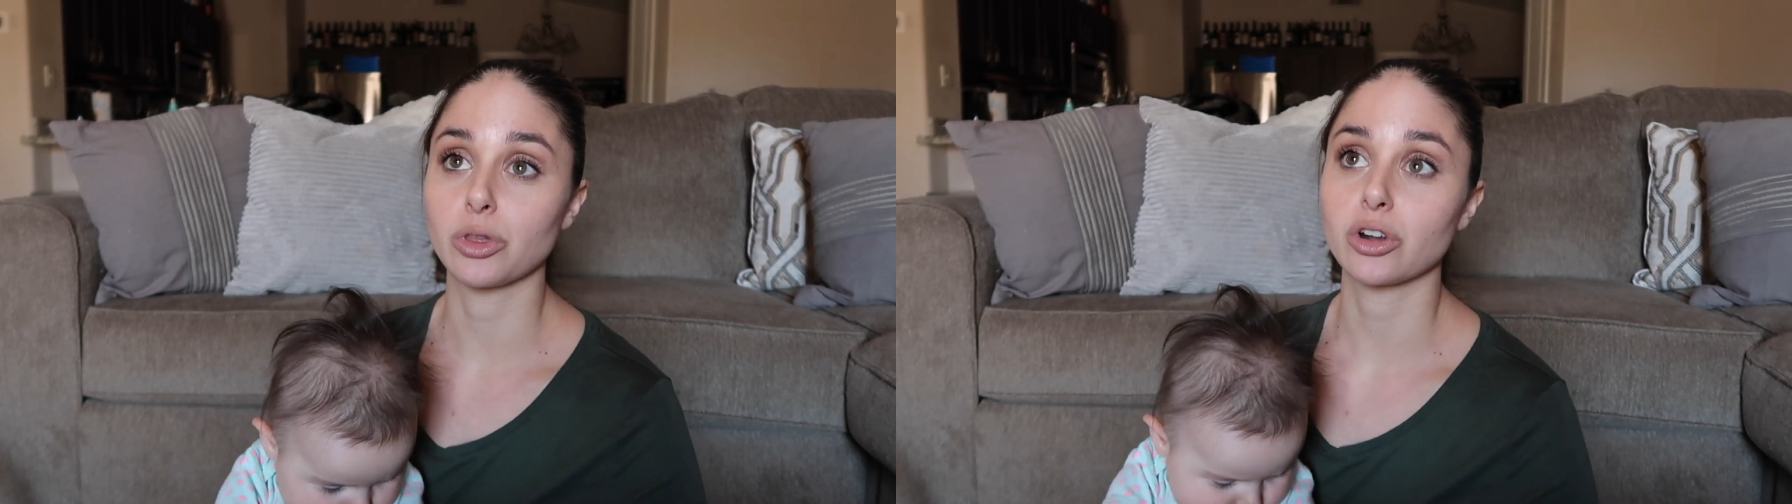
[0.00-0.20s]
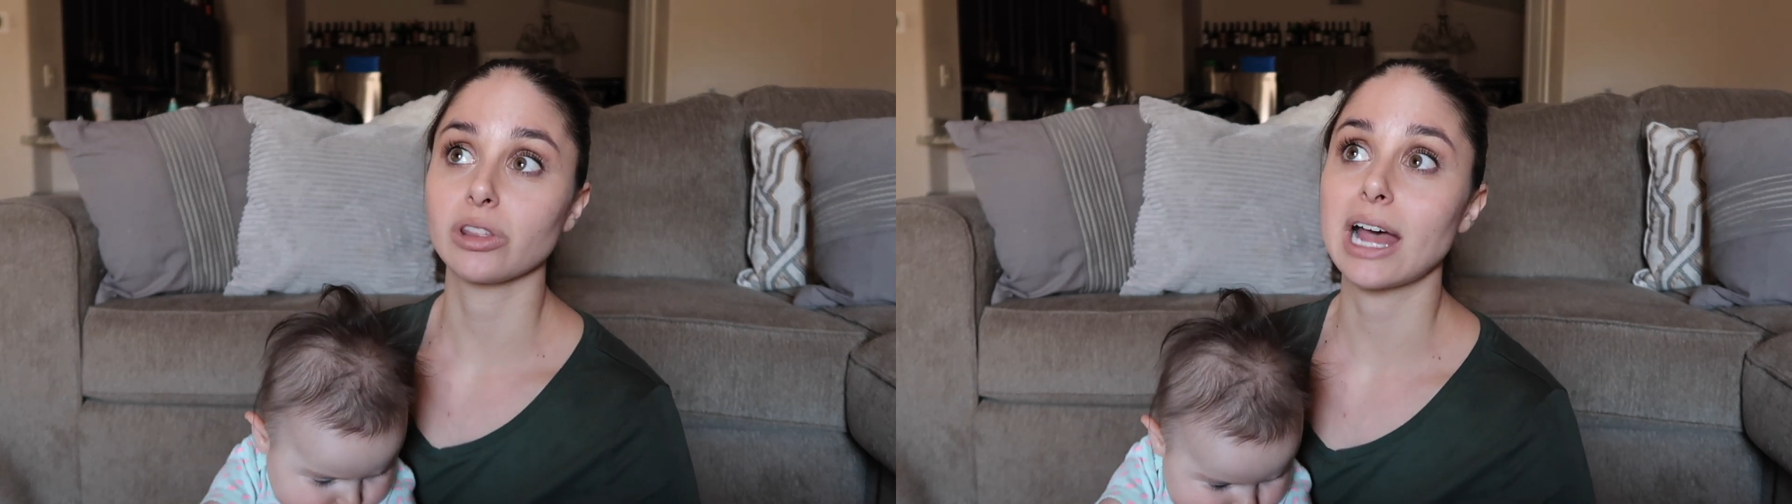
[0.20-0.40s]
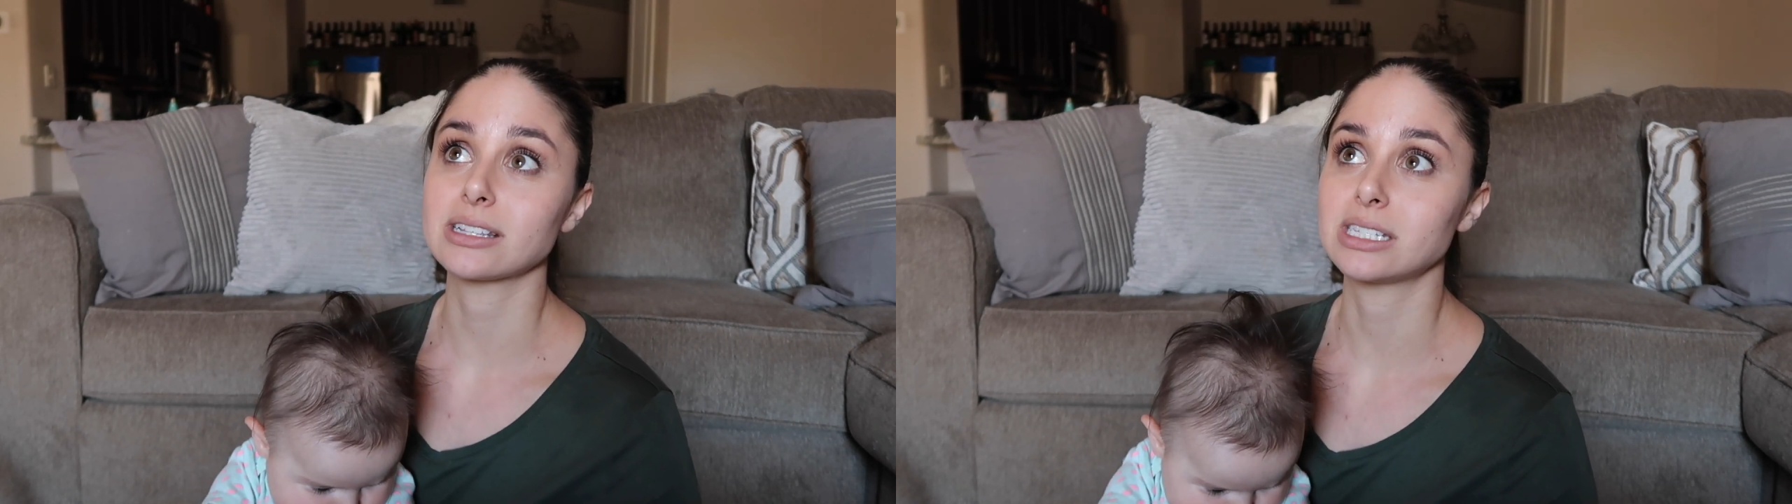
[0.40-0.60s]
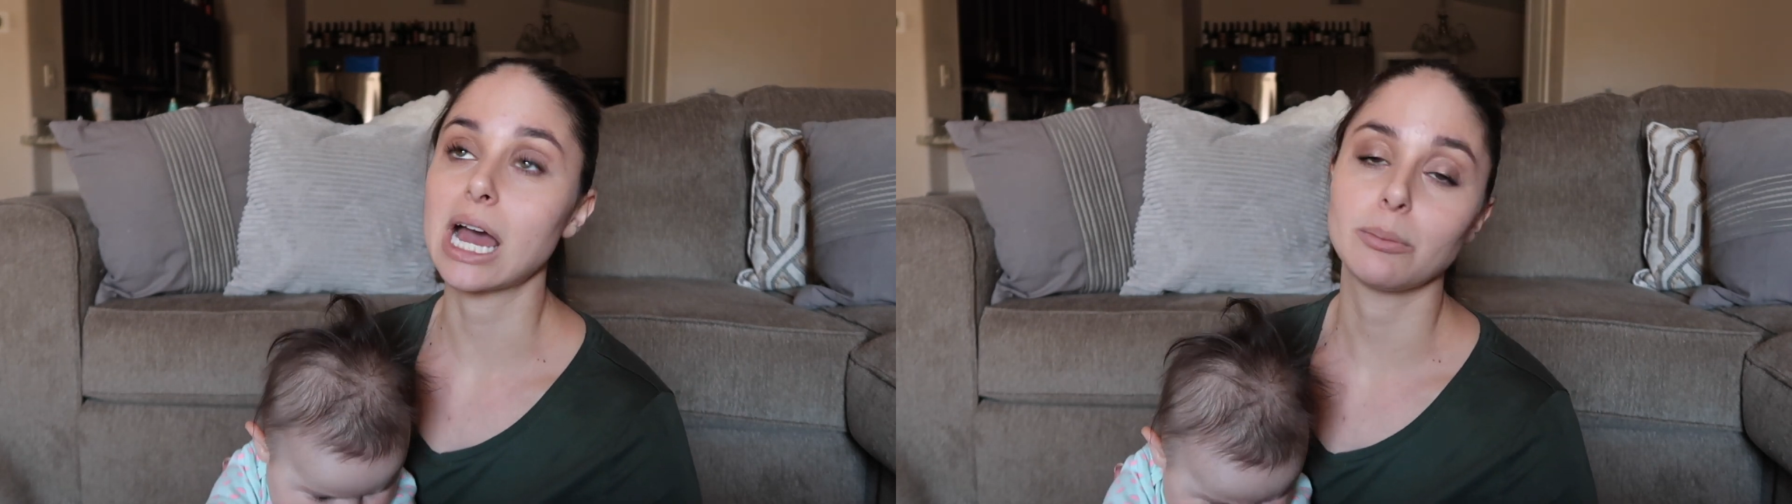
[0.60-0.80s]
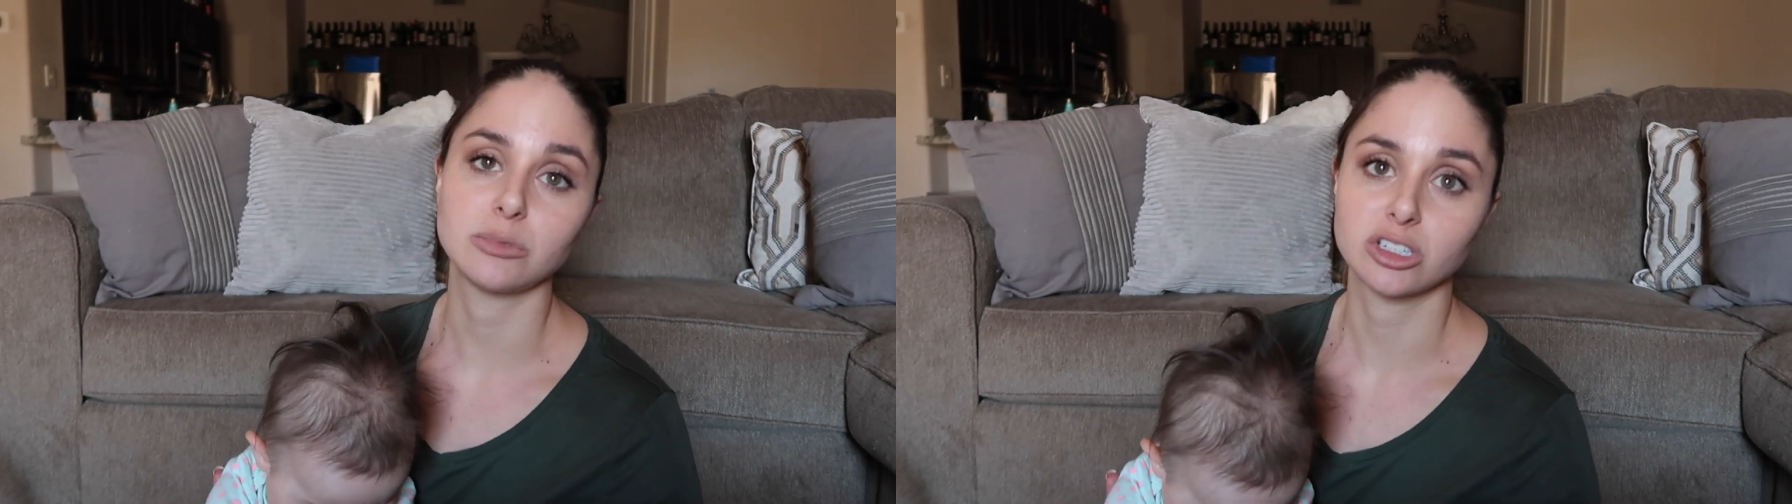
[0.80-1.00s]
with her last
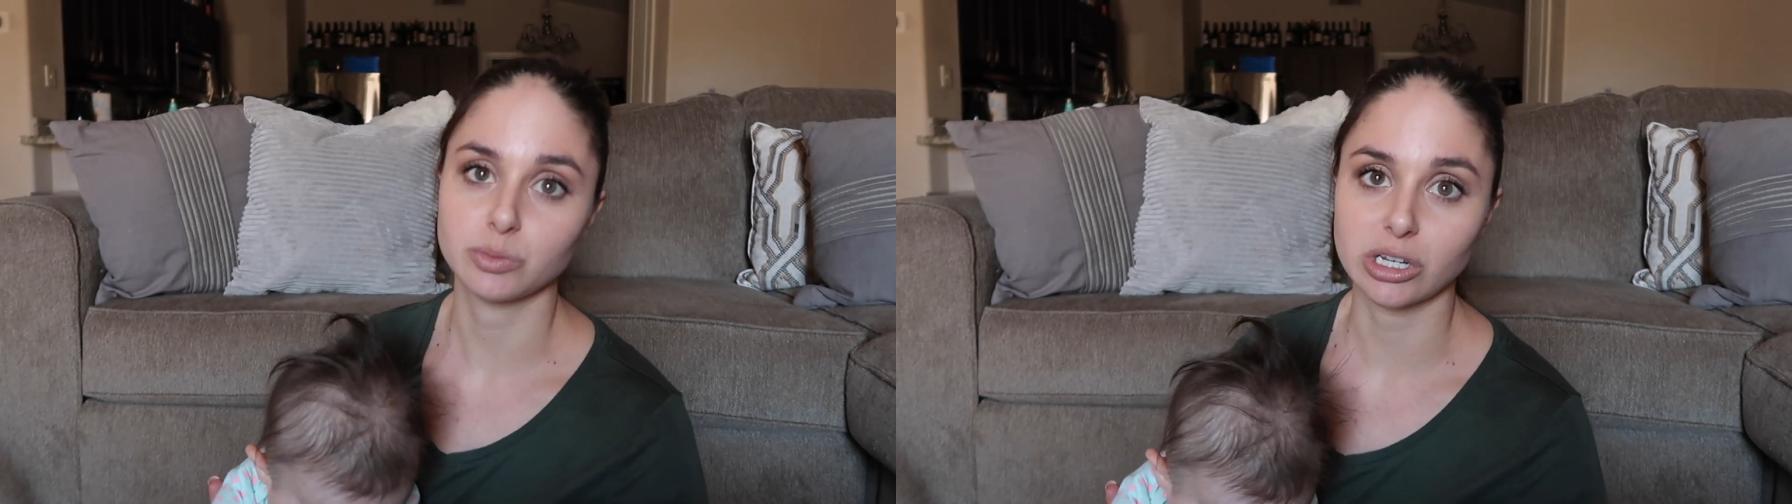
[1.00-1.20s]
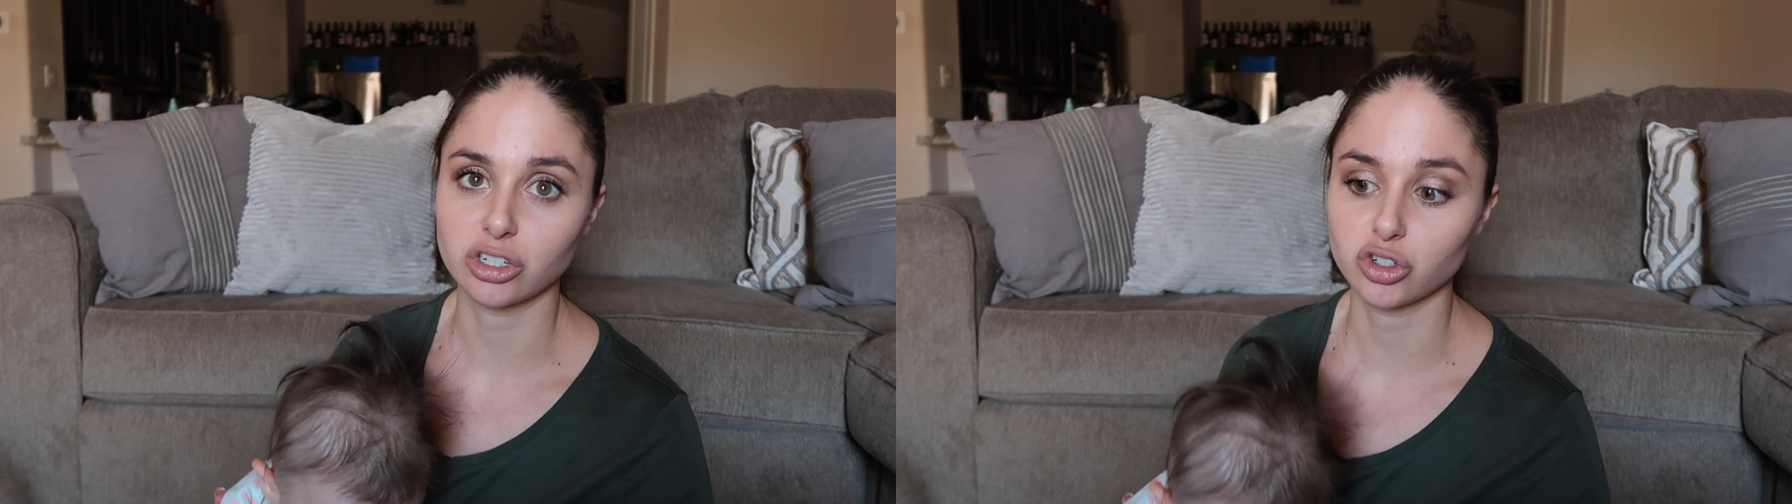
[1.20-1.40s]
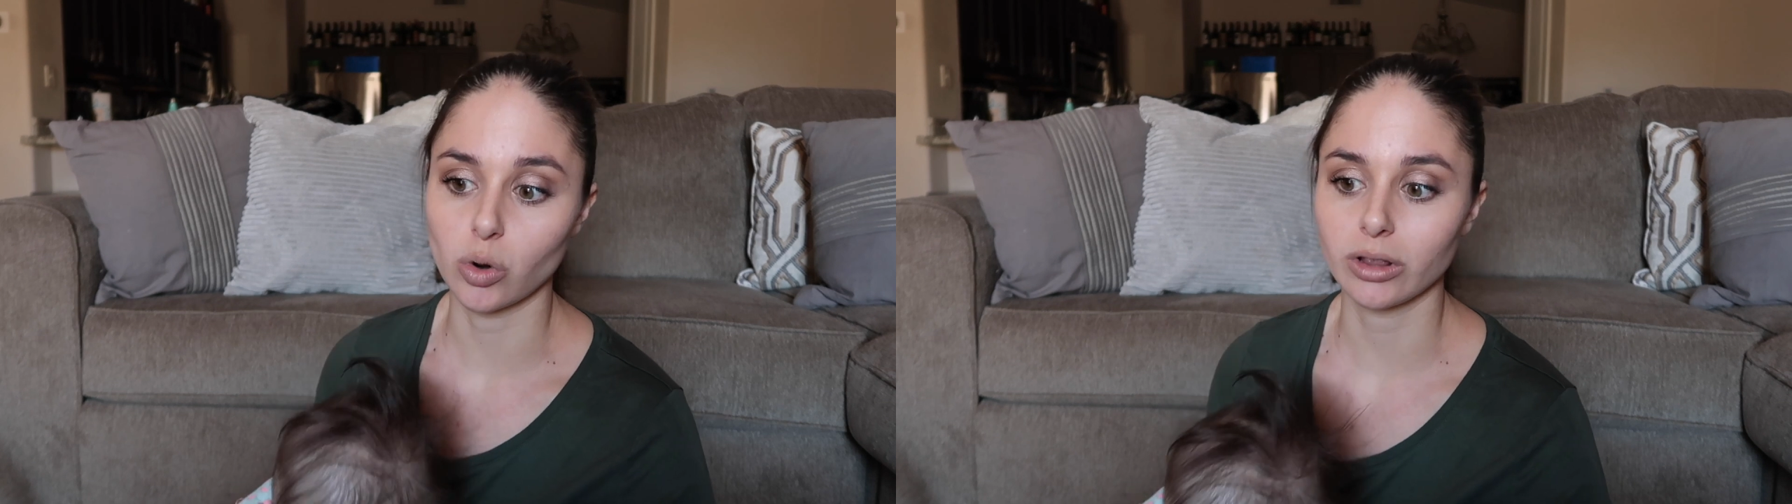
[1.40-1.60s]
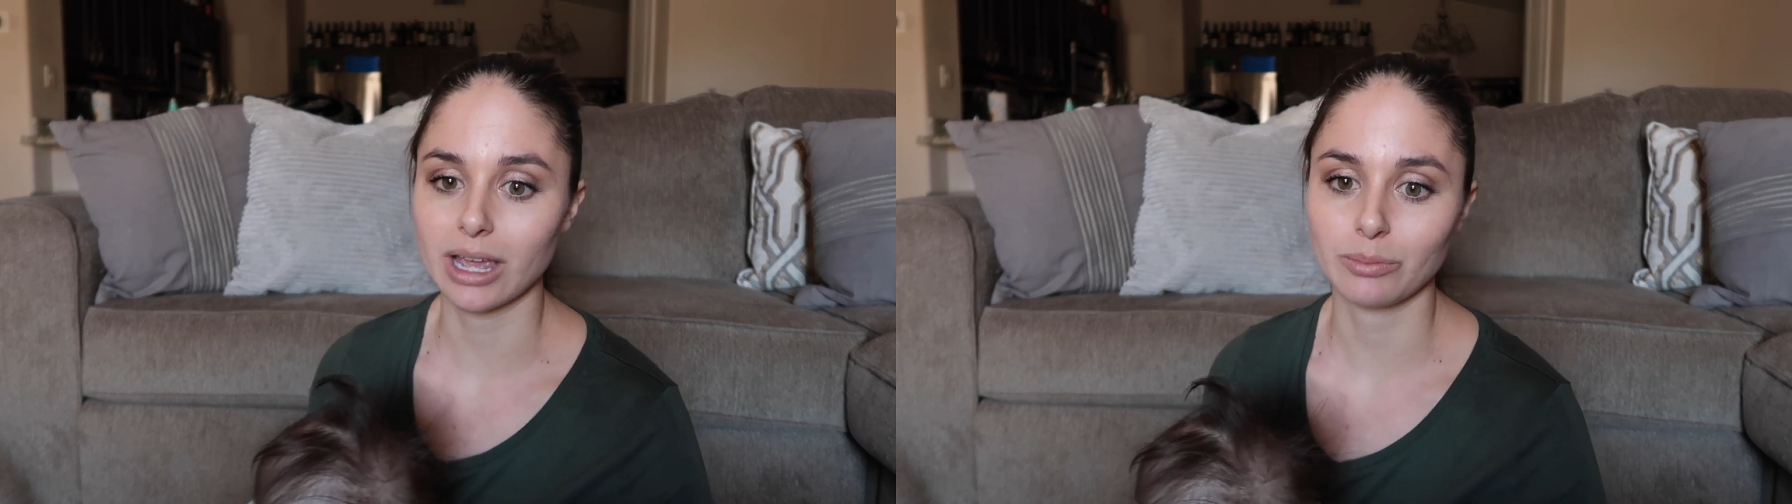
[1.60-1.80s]
nap just being short,